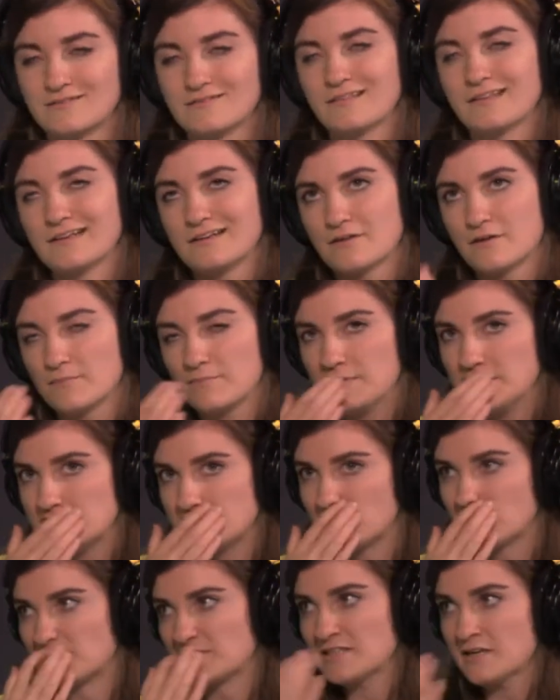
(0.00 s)
like a piece of
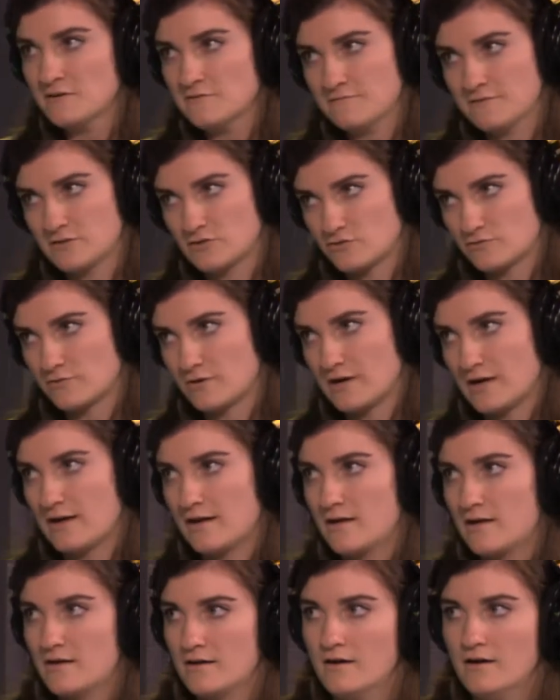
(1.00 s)
himself in Troy.
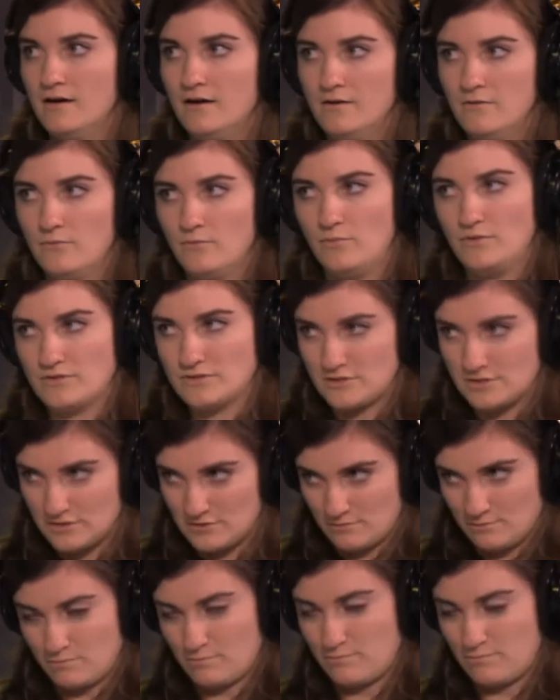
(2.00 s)
Right. Which
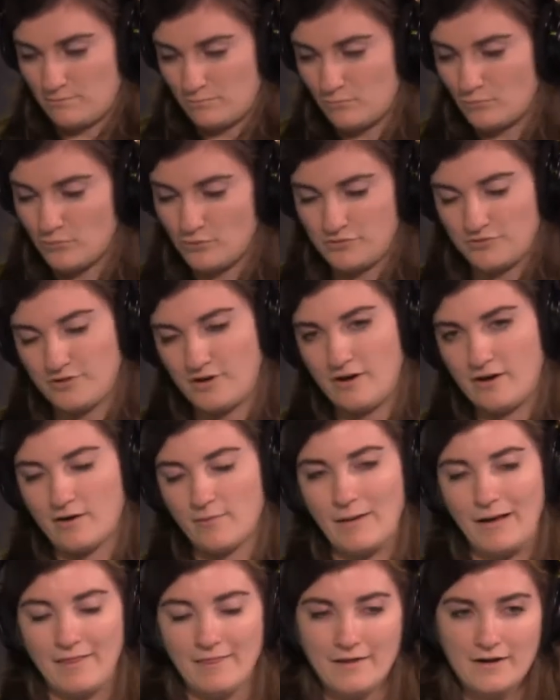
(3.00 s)
we'll talk
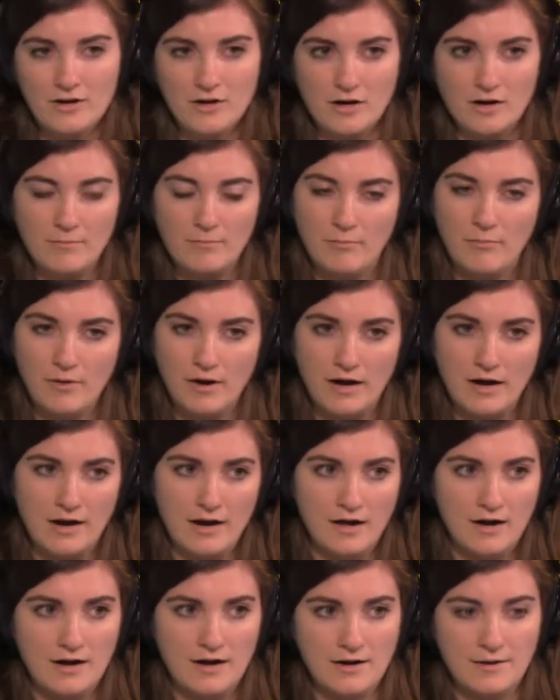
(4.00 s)
about later. Mm-hmm. But
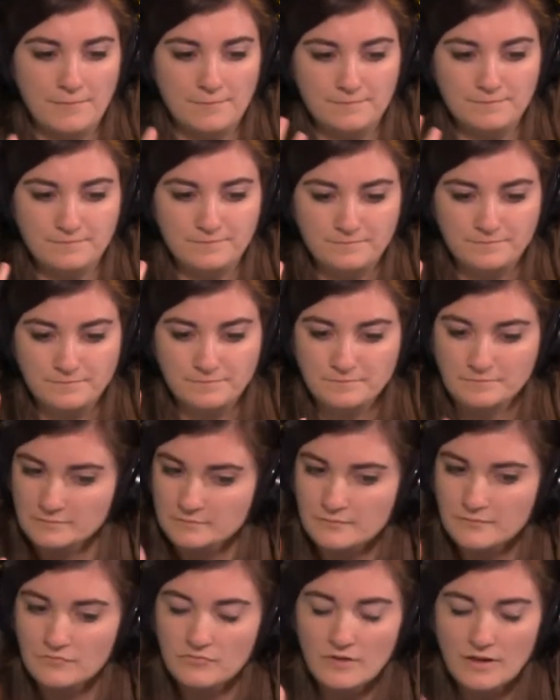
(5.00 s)
um,
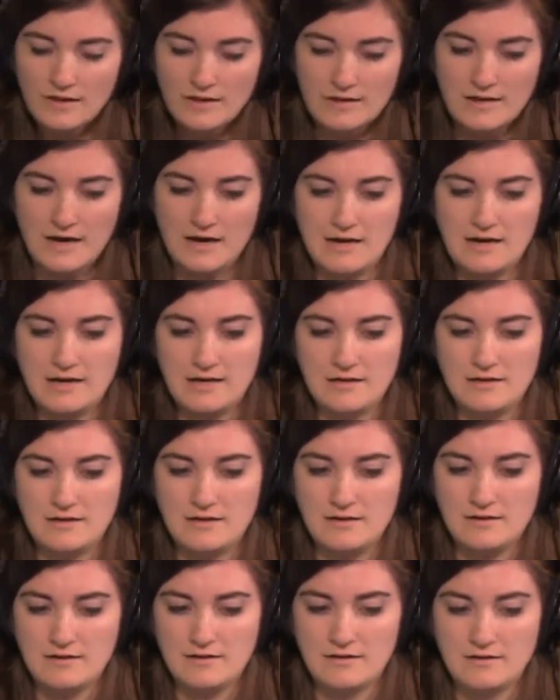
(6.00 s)
yeah, I,
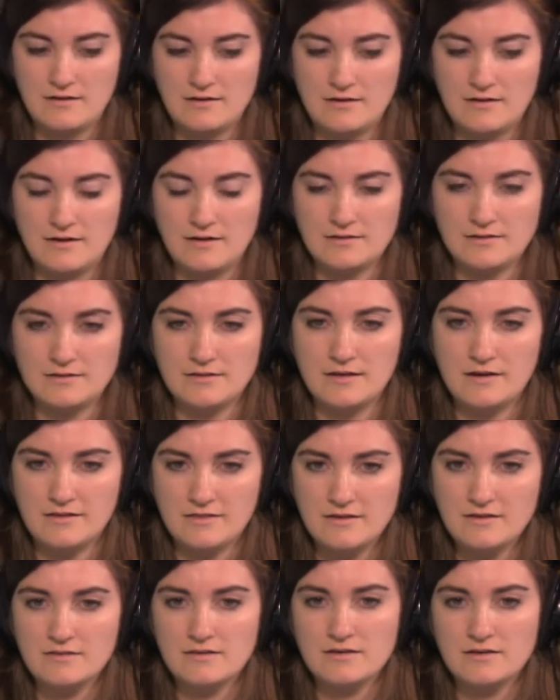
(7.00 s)
I I
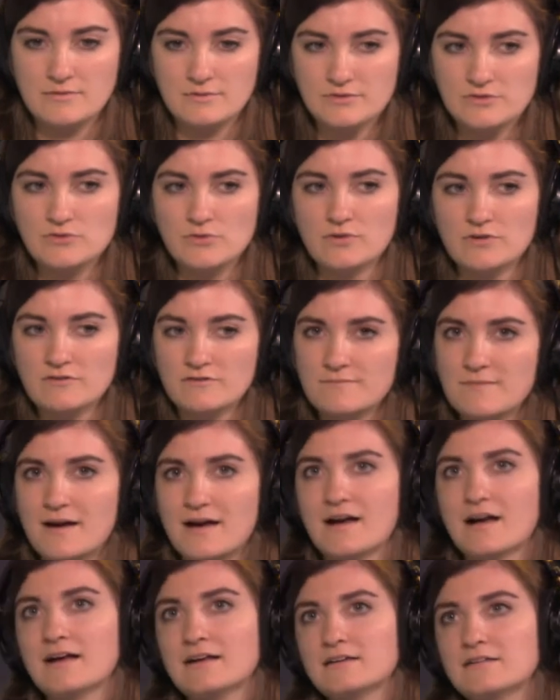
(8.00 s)
think that he was sort of
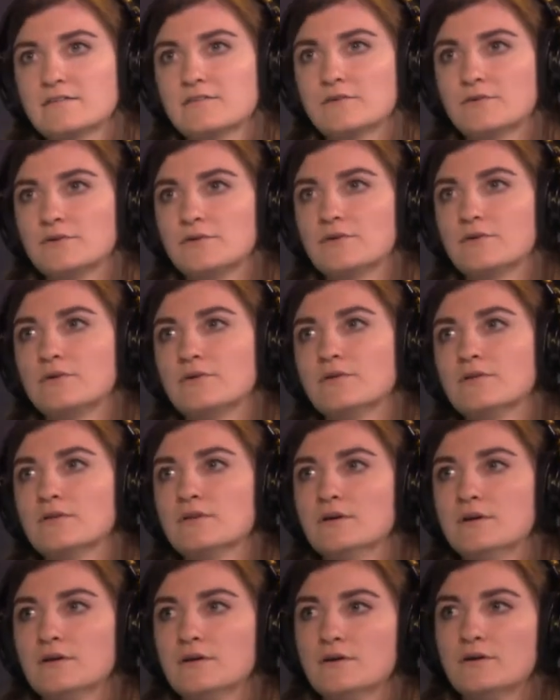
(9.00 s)
behind the whole.
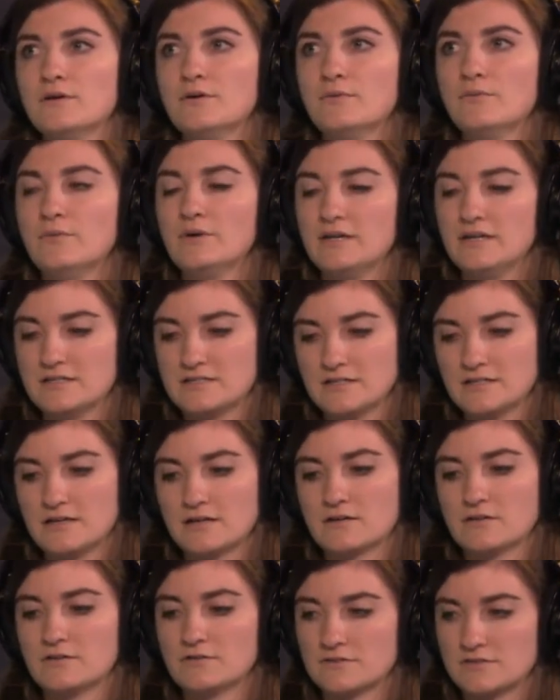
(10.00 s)
We need to get
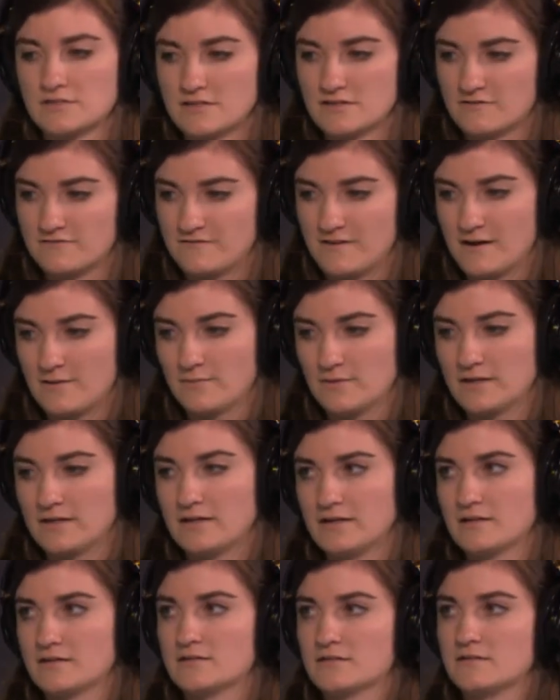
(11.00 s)
close to the
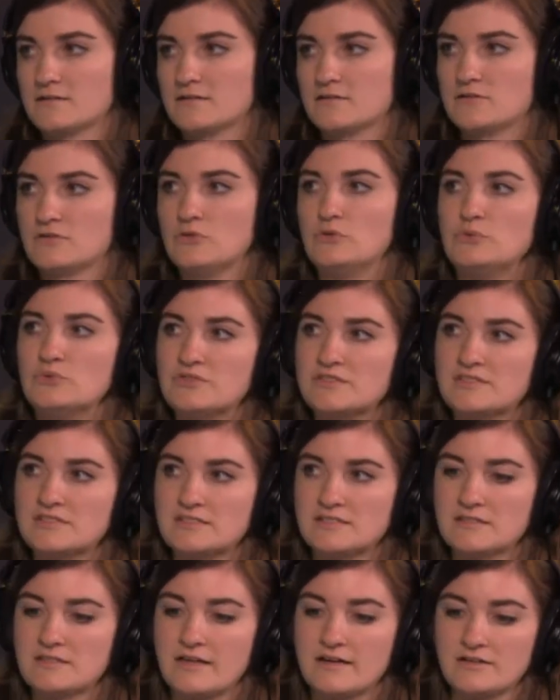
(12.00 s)
family to
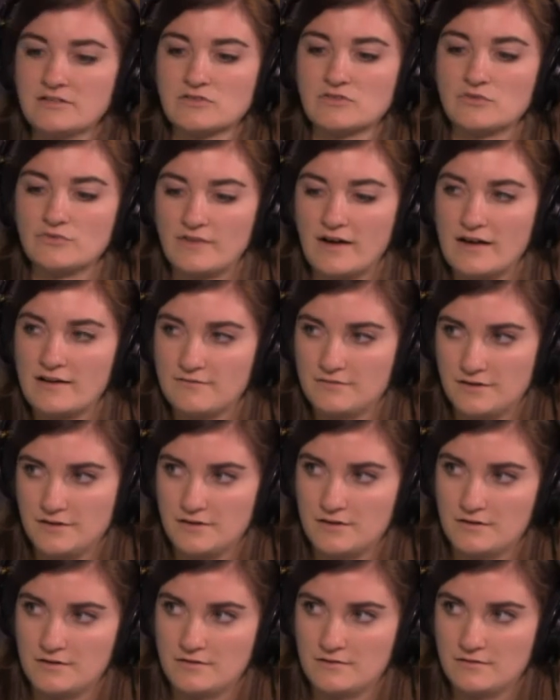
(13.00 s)
like survive
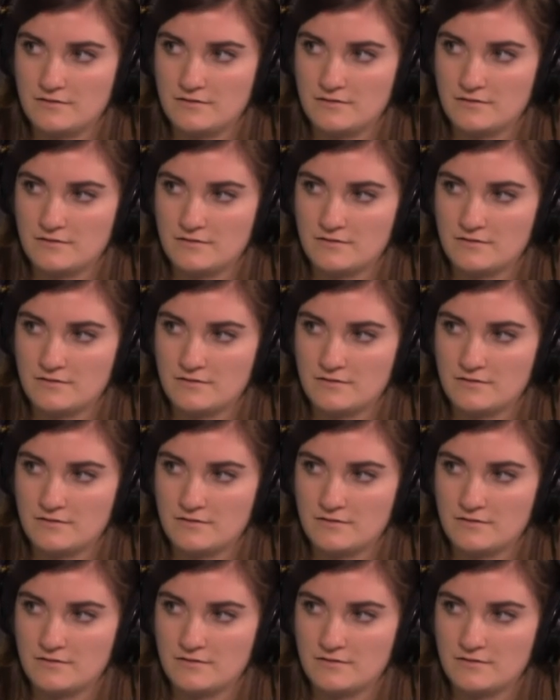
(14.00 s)
here. Right.